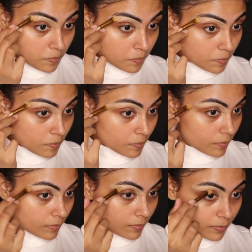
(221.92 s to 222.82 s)
and
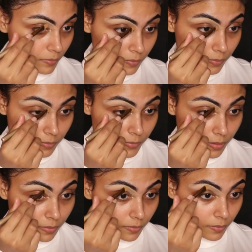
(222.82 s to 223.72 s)
there you get
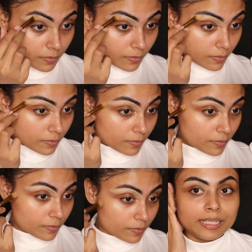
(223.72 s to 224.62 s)
a very
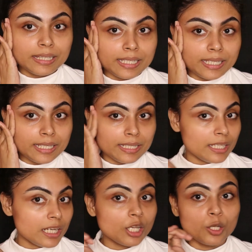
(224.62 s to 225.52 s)

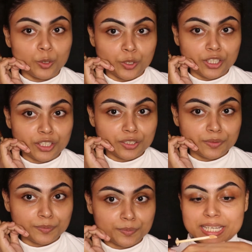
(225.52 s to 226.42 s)
clean
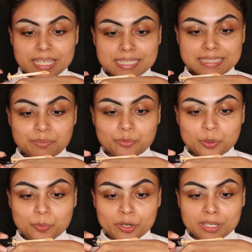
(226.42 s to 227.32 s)
look. Taking some more
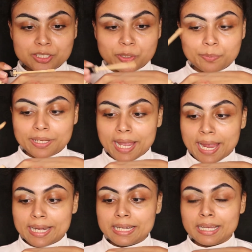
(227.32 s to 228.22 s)
product on my
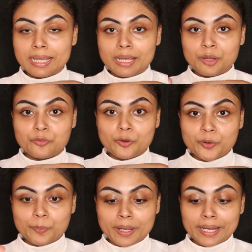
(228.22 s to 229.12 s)
hand.
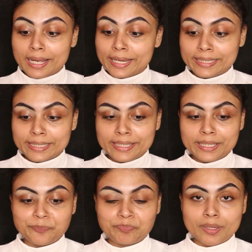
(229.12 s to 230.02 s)
For my eyelid,
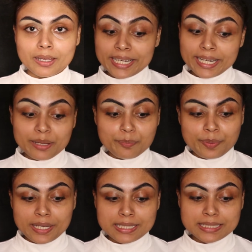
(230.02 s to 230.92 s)
I need a
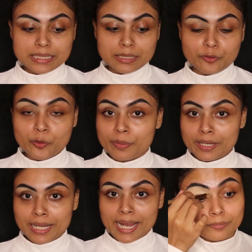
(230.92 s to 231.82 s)
base for
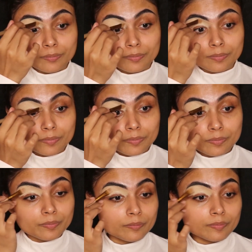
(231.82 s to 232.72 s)
my eyeshadow to
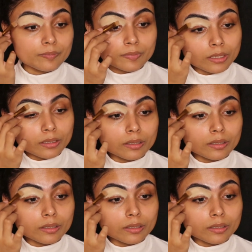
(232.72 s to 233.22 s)
stick on.